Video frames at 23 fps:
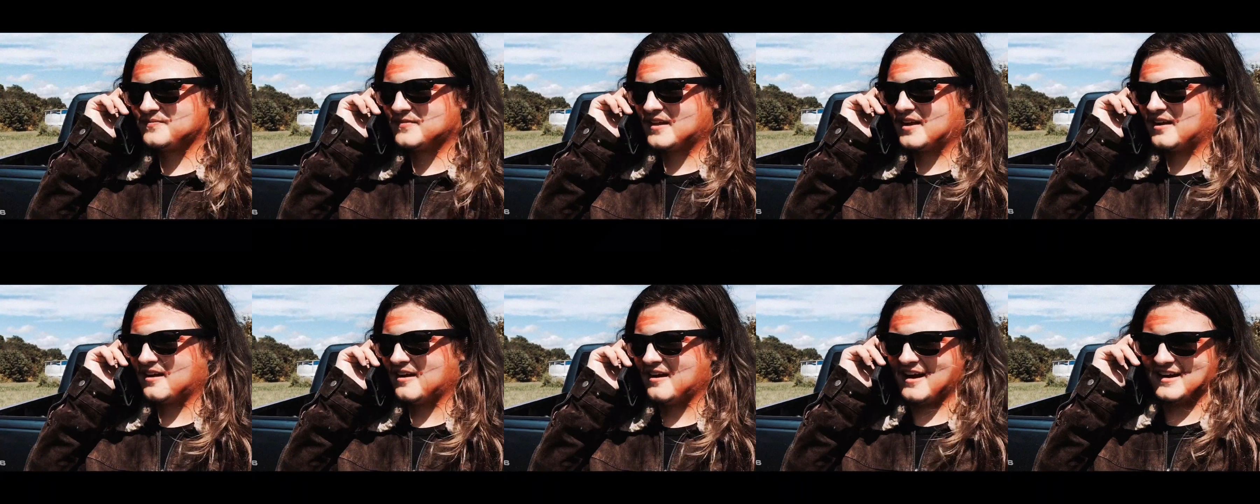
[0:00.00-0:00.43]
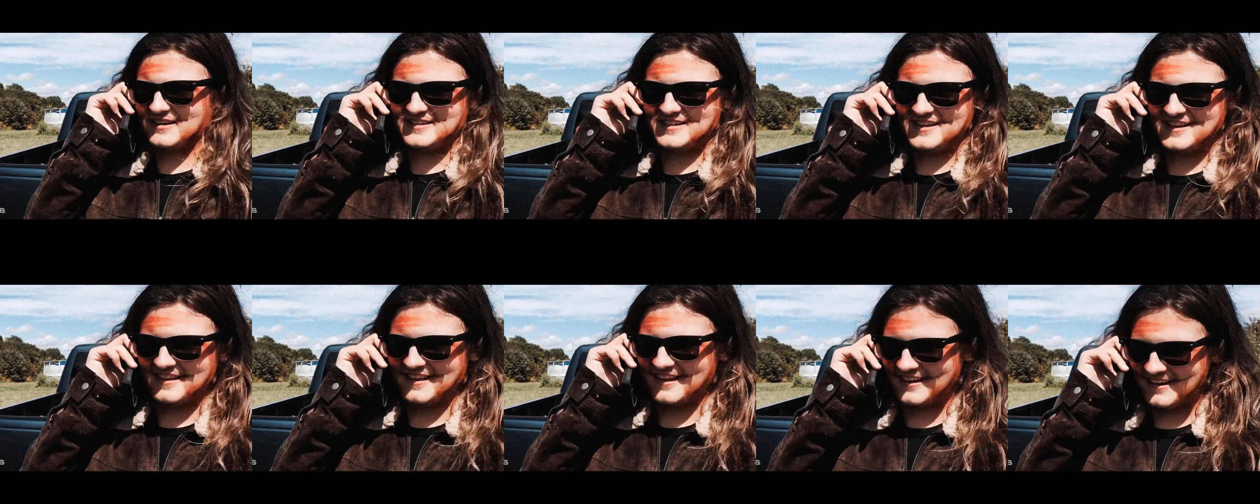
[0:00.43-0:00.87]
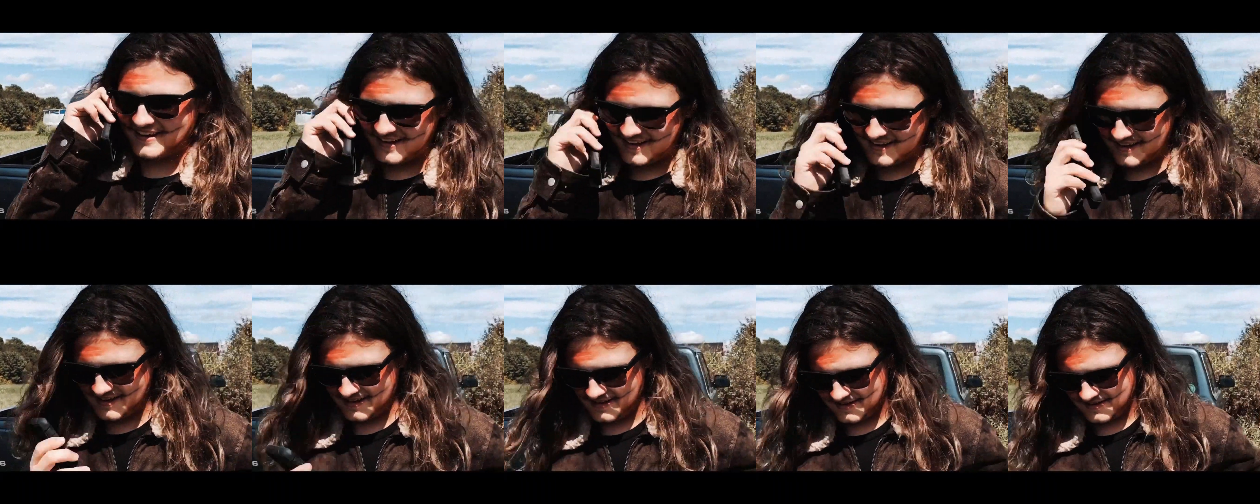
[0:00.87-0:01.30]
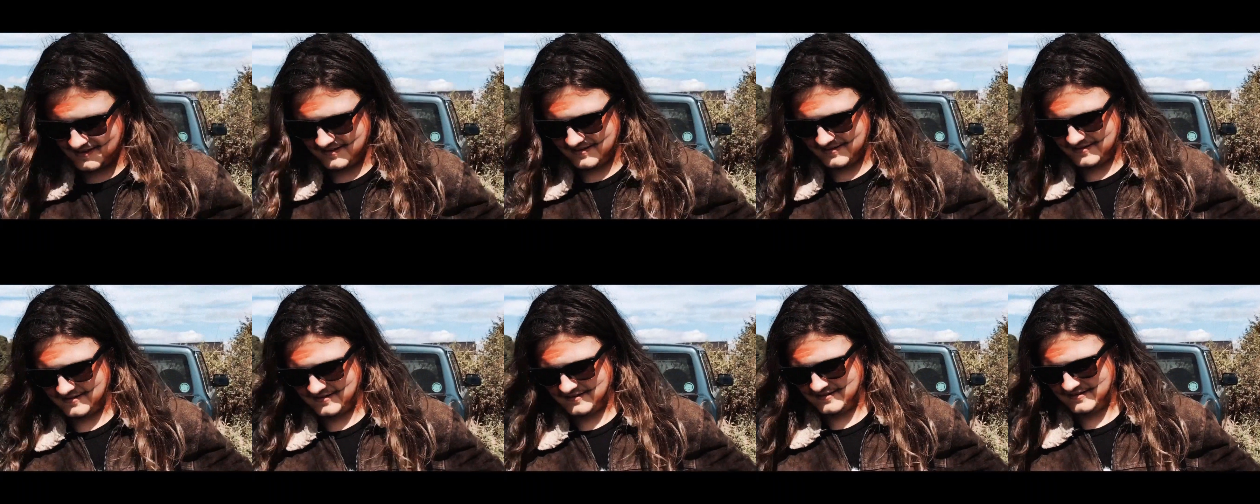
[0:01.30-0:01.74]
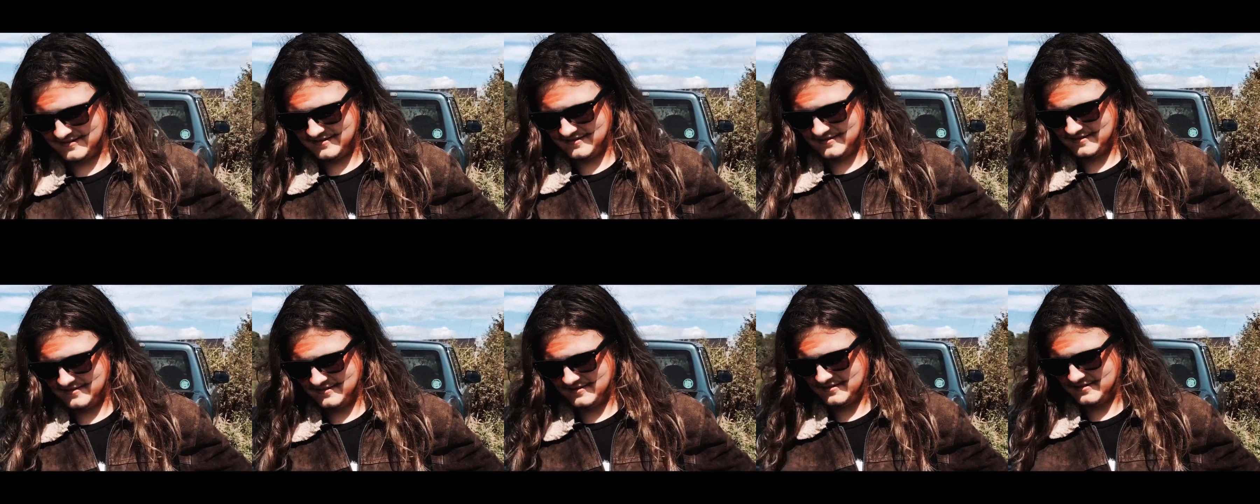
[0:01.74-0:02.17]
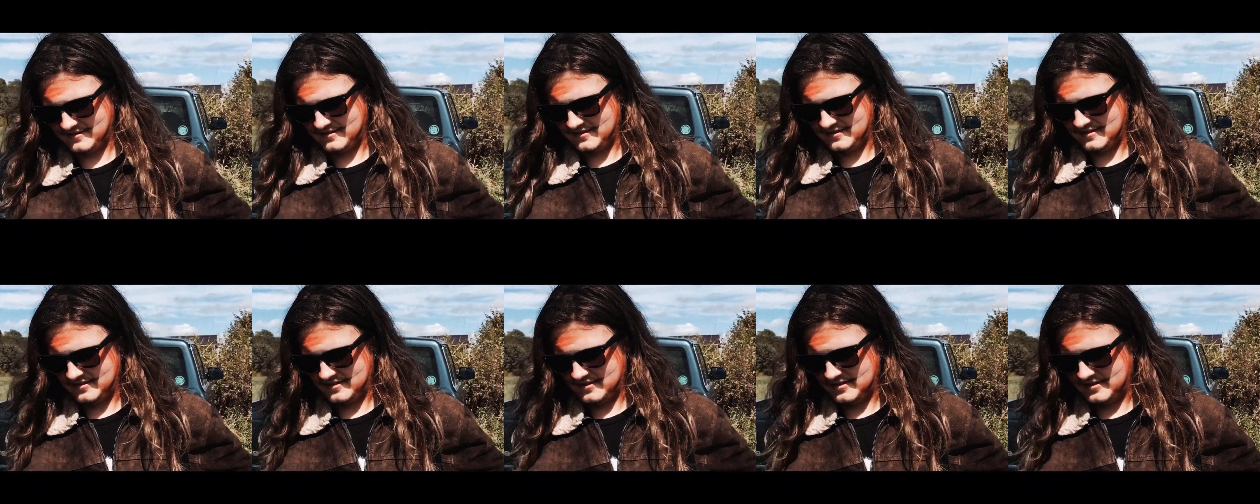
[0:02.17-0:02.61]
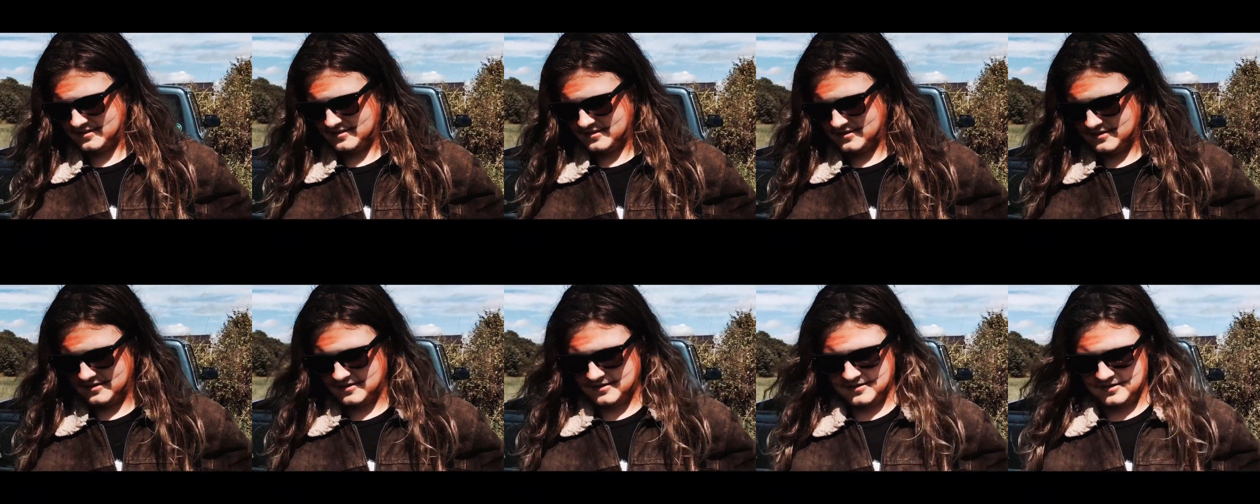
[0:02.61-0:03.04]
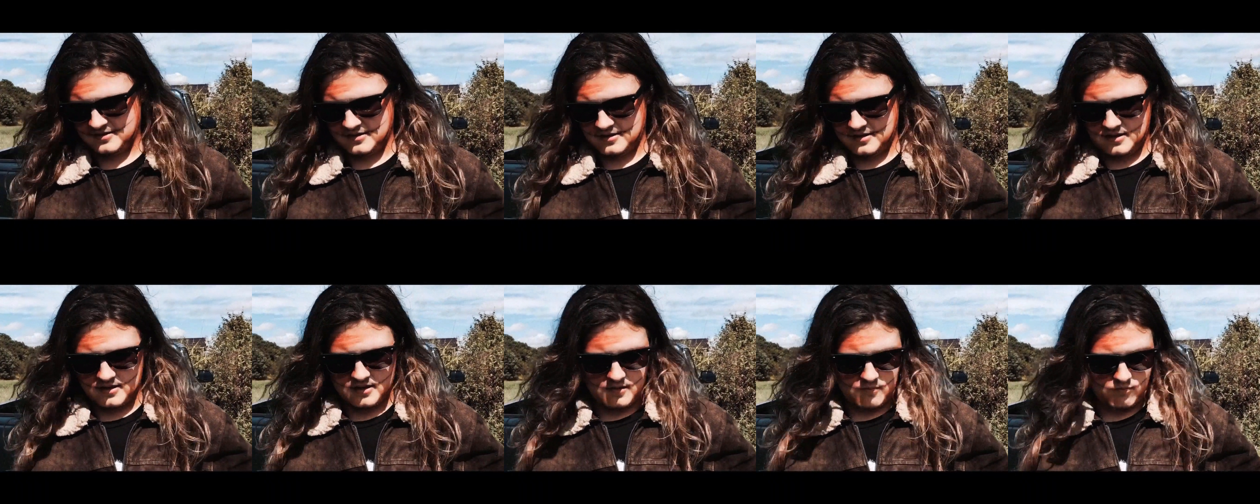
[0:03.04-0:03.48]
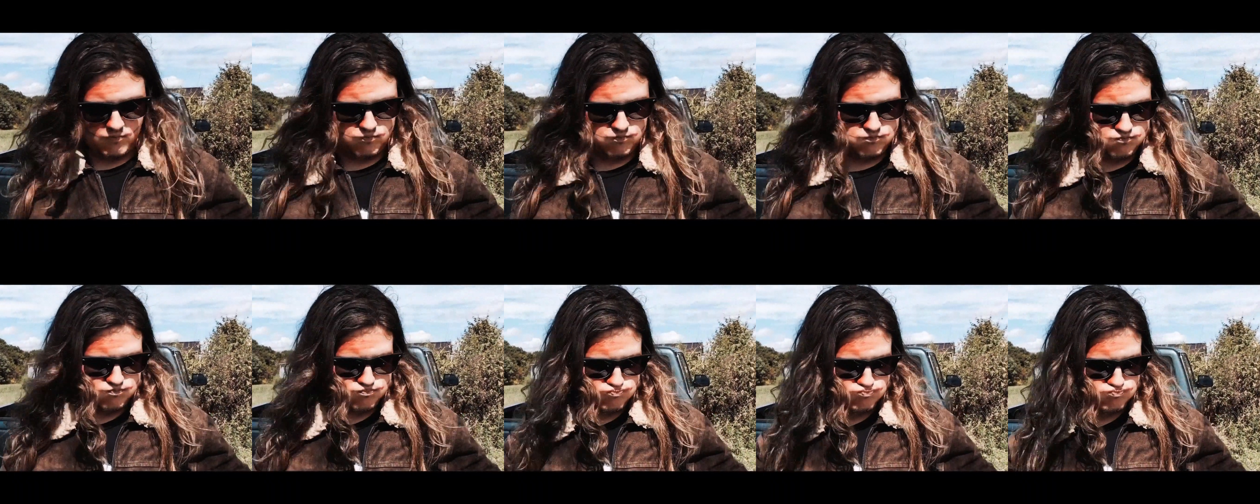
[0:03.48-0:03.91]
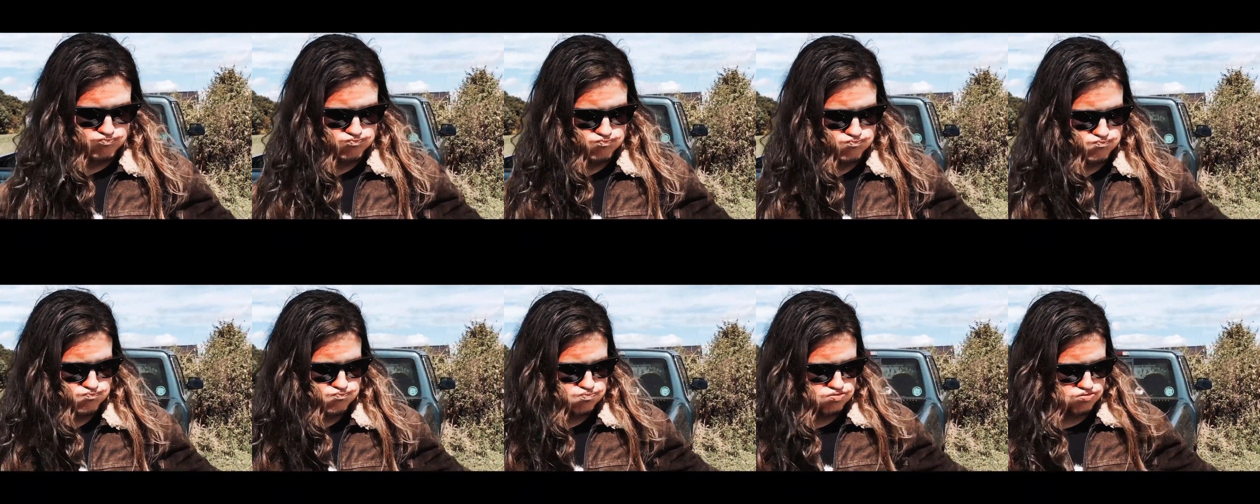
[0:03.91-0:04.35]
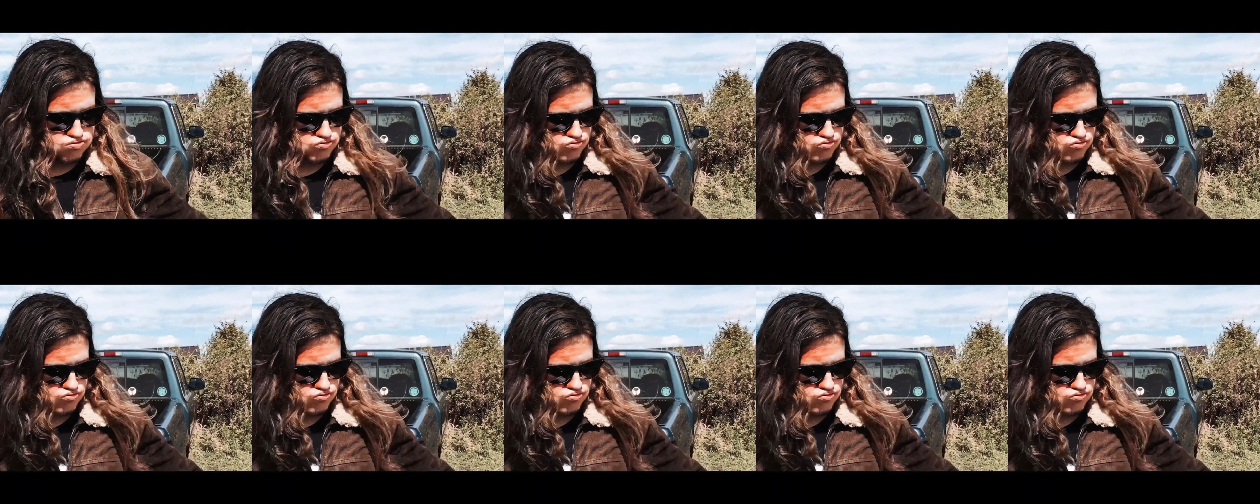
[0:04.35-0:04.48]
the worst creepypasta film I've ever made. Actually, this might be the worst film I've